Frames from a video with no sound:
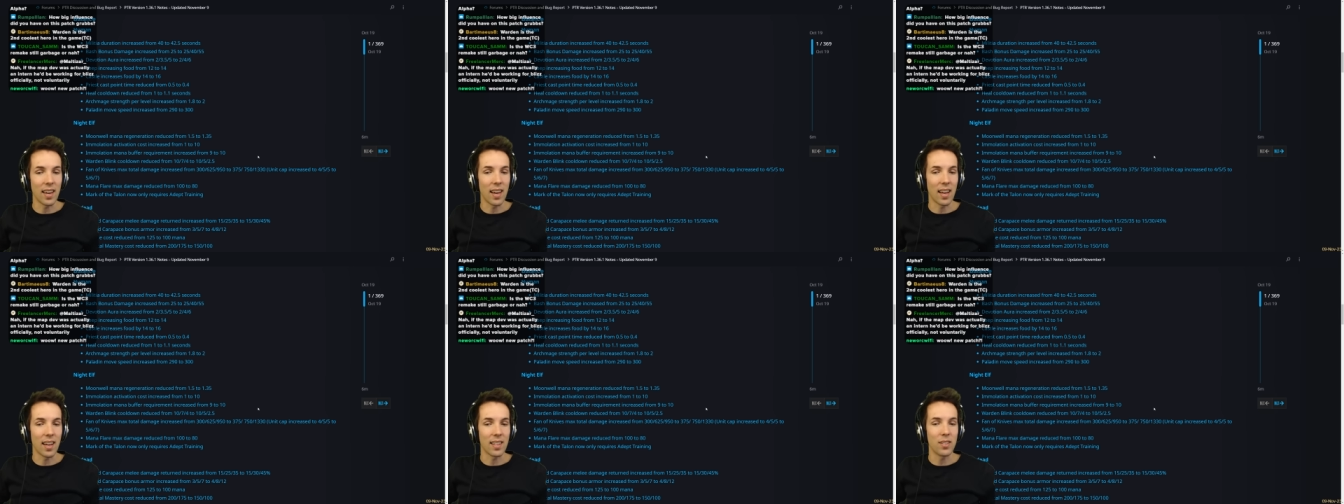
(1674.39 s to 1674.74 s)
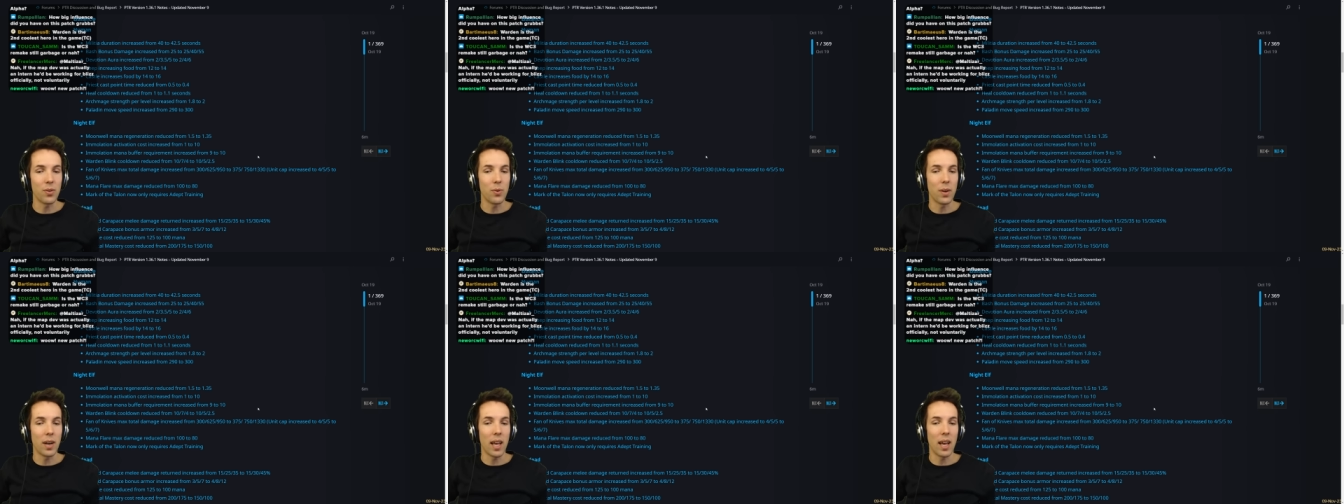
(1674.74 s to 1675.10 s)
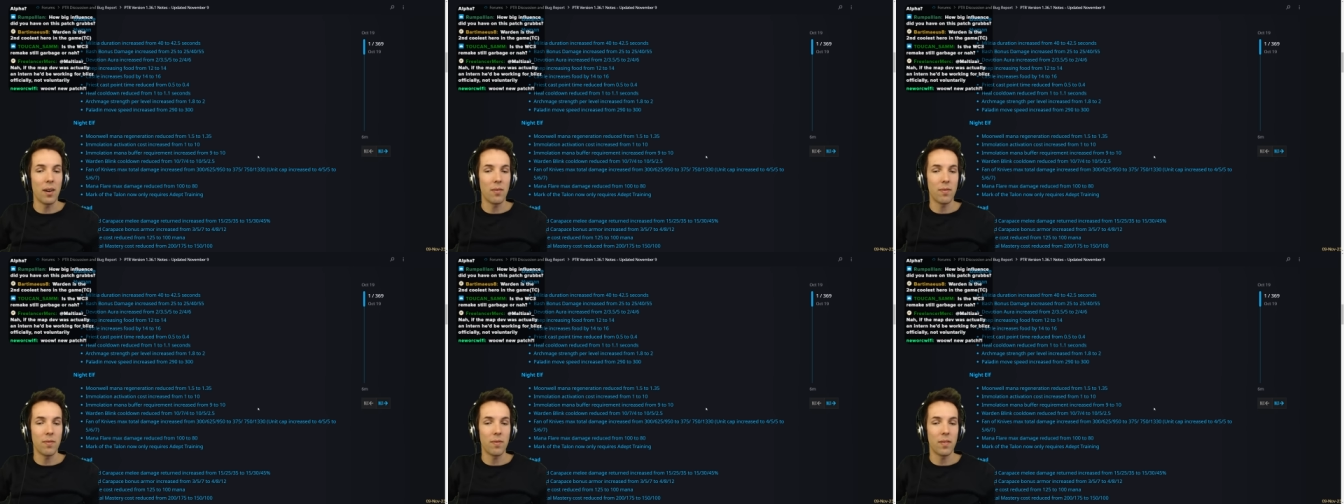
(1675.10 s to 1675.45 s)
And two and a
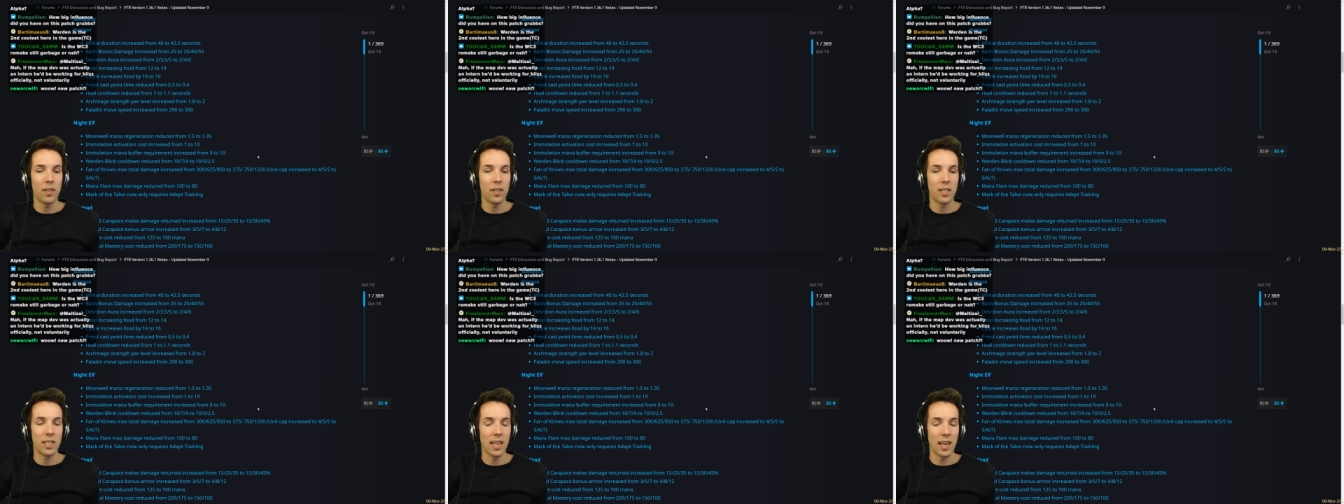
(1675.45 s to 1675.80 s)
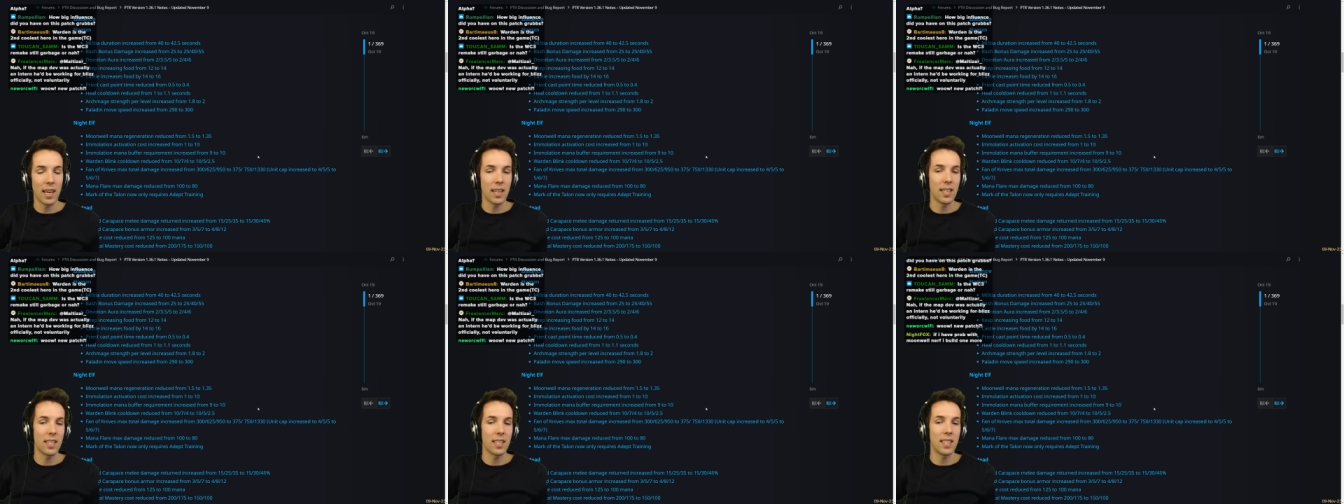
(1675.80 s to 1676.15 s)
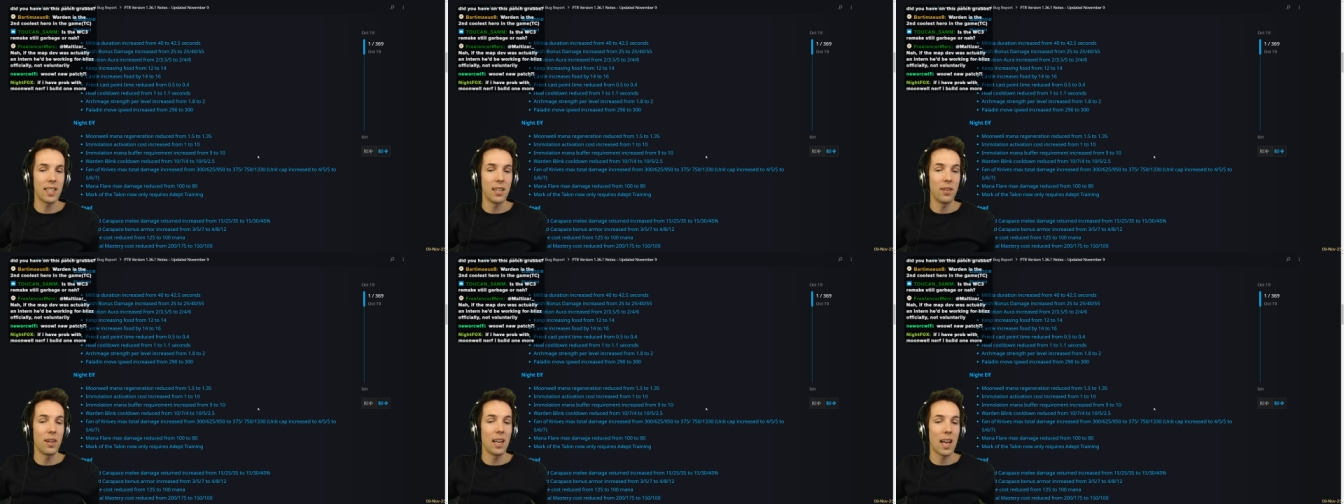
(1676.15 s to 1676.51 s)
half seconds
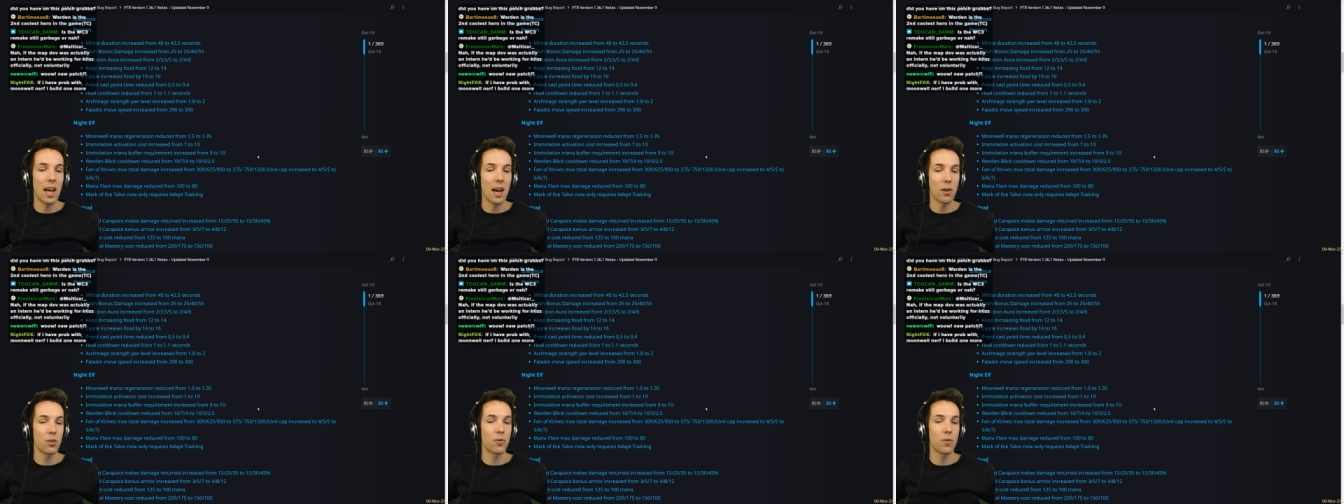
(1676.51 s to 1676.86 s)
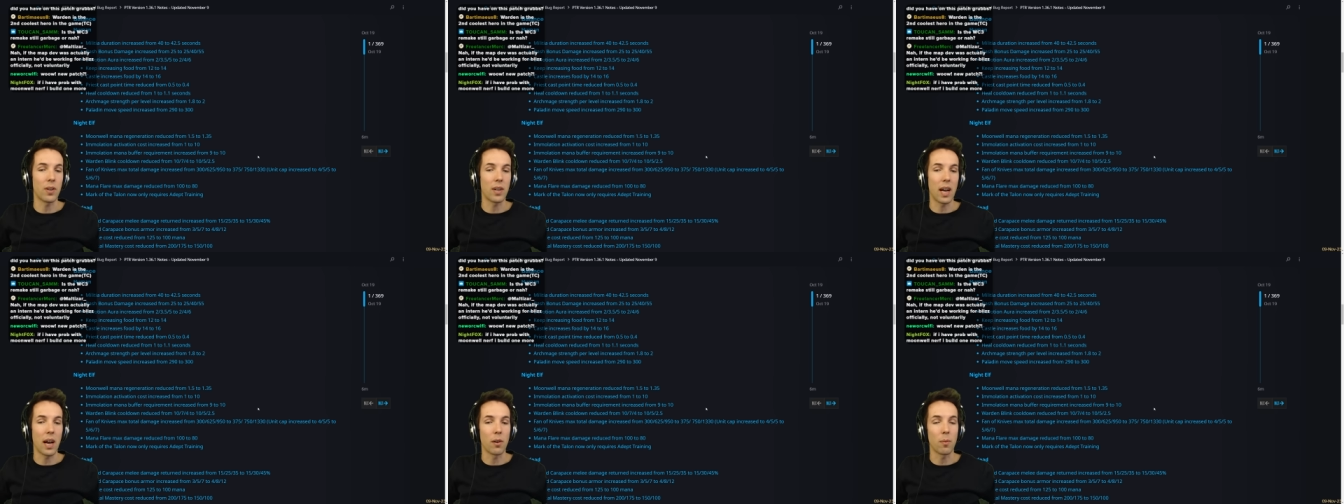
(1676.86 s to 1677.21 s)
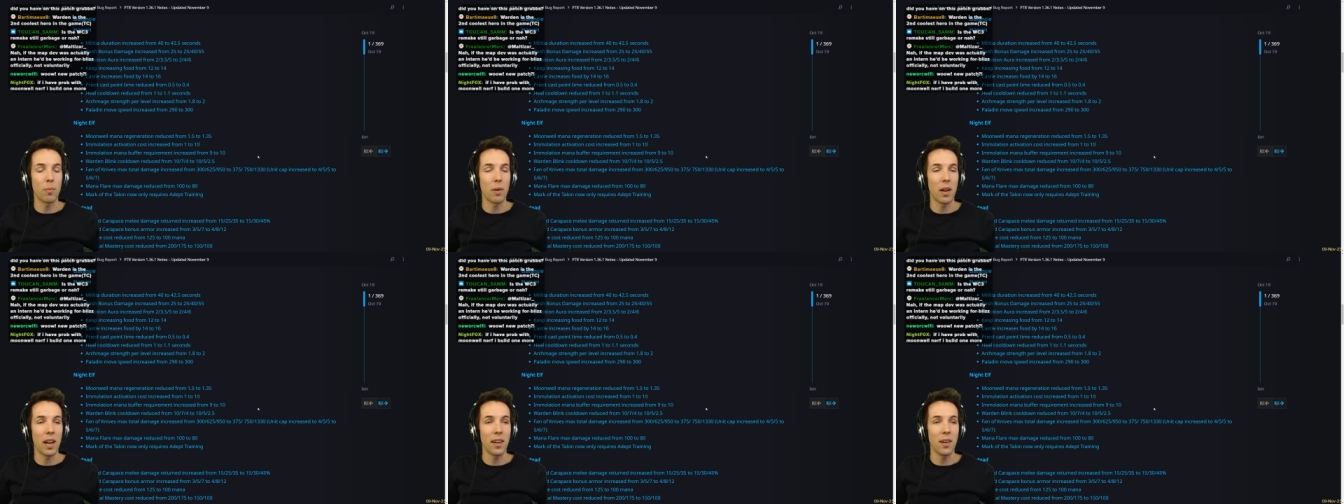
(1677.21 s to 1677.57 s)
still allows for
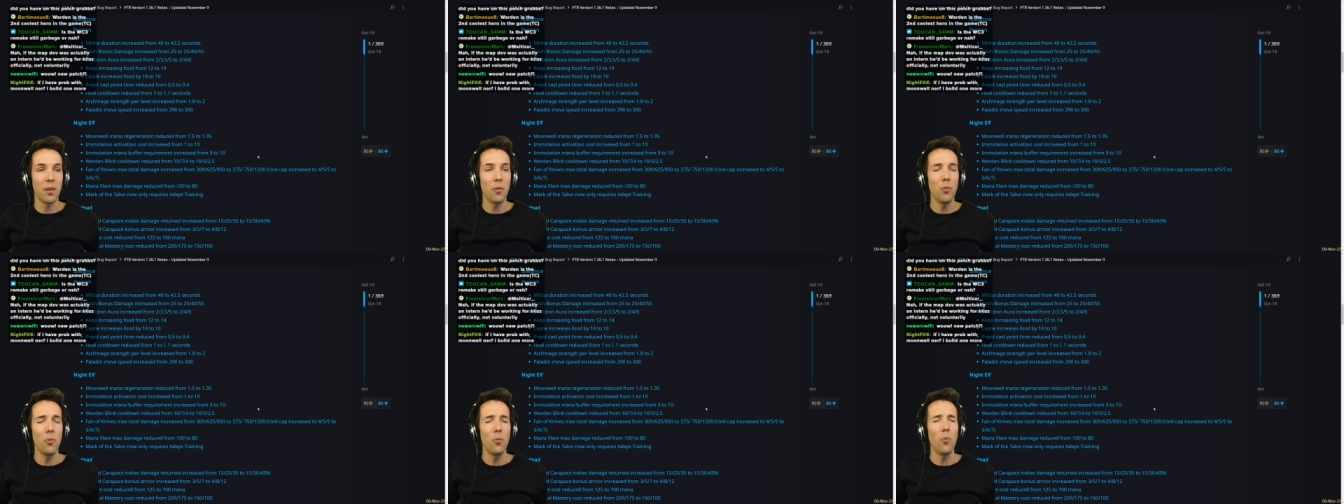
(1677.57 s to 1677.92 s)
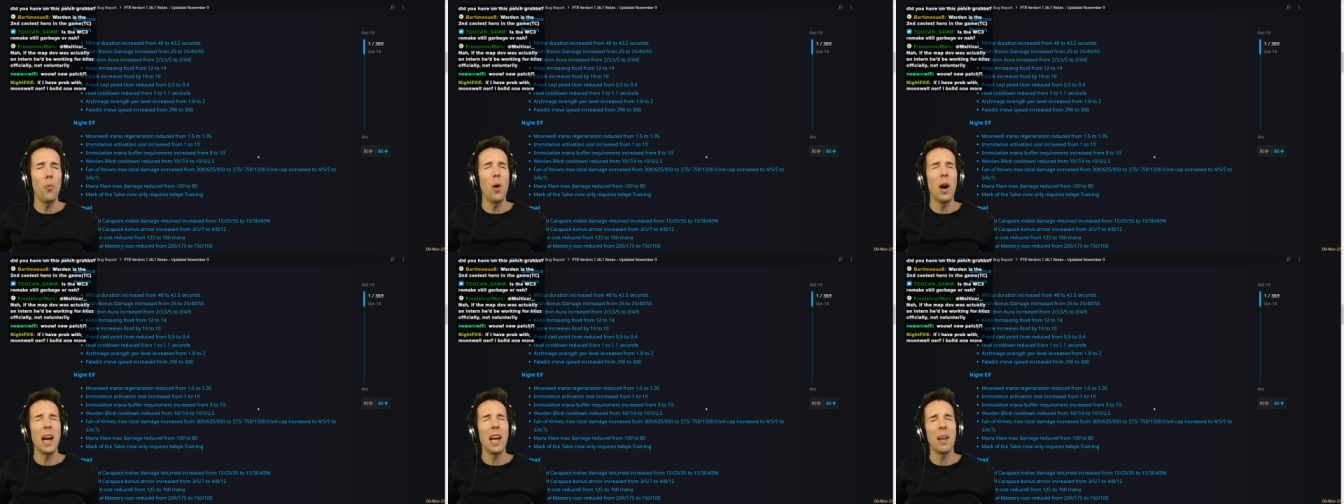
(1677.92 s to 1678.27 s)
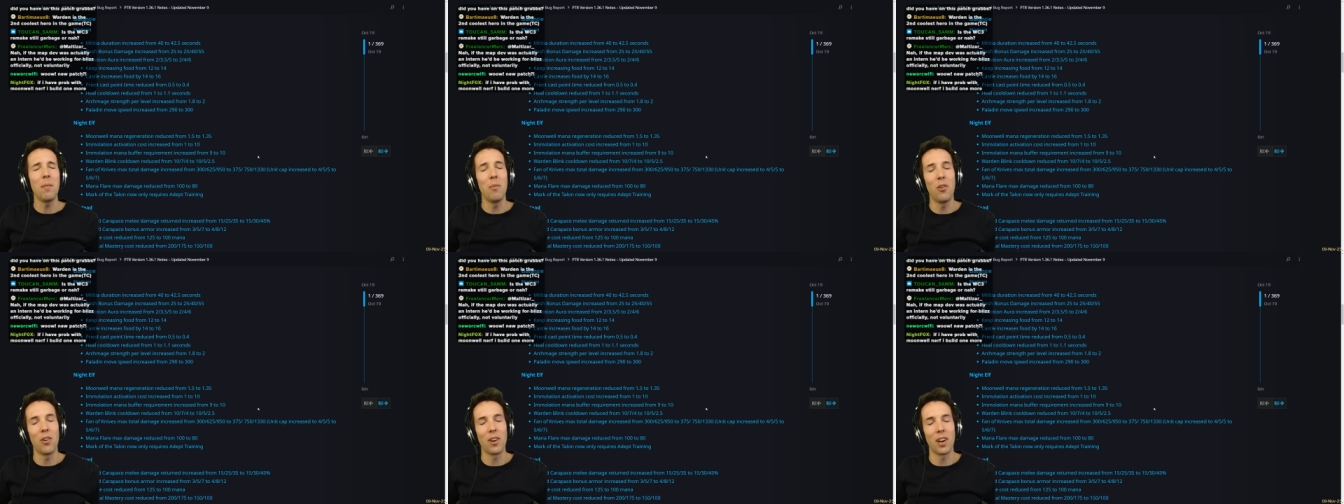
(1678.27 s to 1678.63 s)
counterplay way
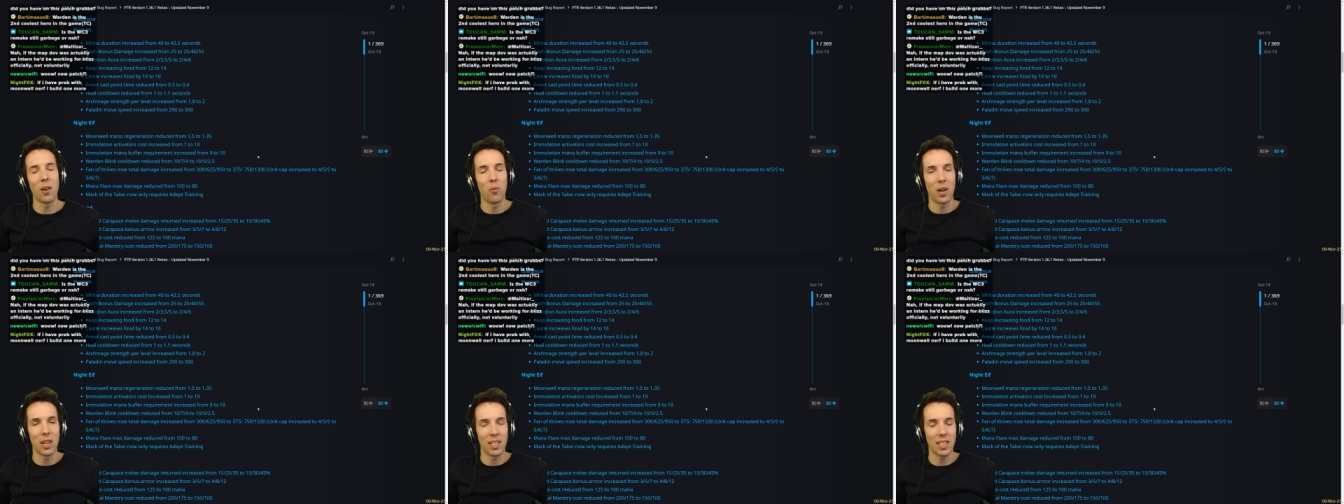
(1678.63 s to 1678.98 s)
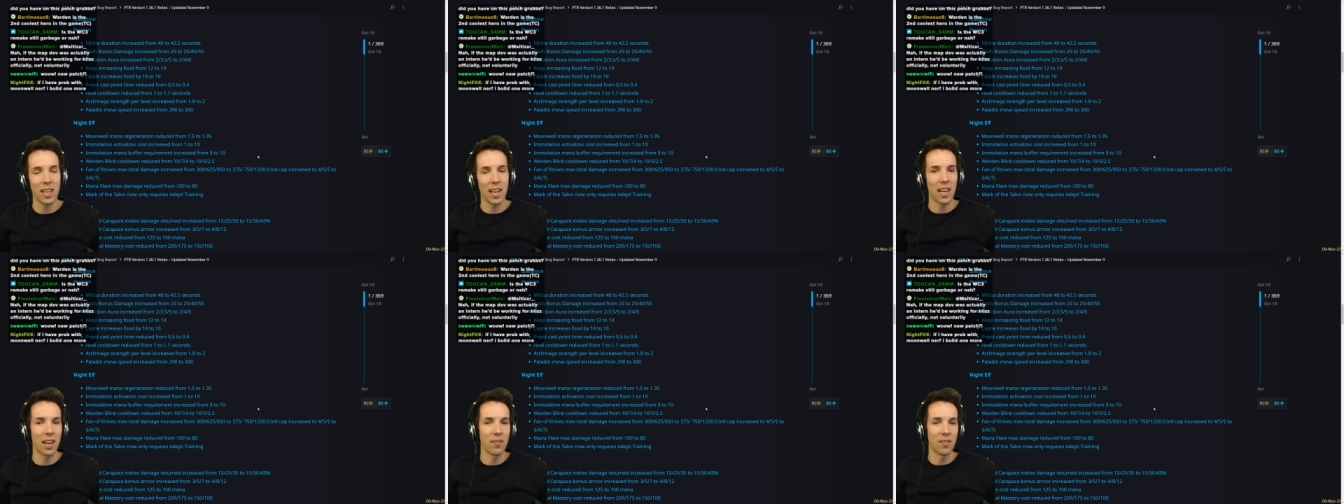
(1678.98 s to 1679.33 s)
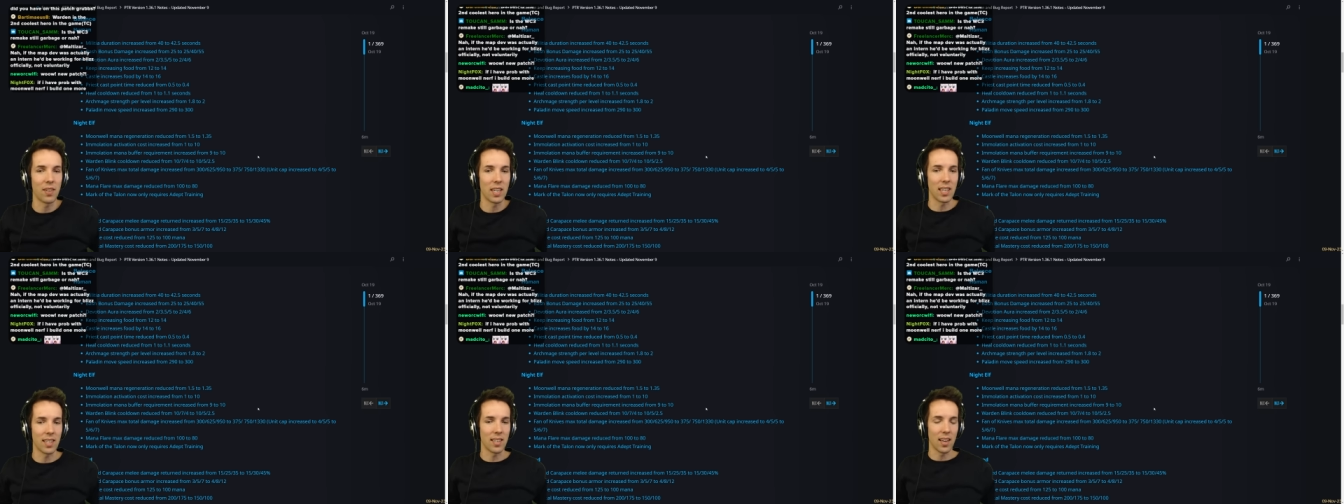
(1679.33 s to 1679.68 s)
more than one second ever
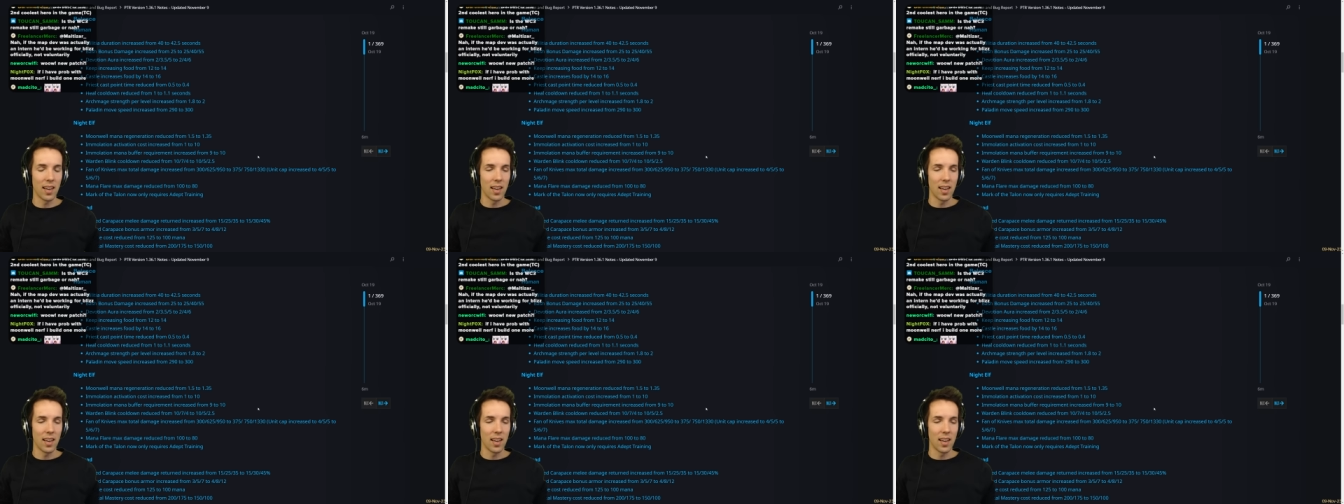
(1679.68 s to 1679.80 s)
did.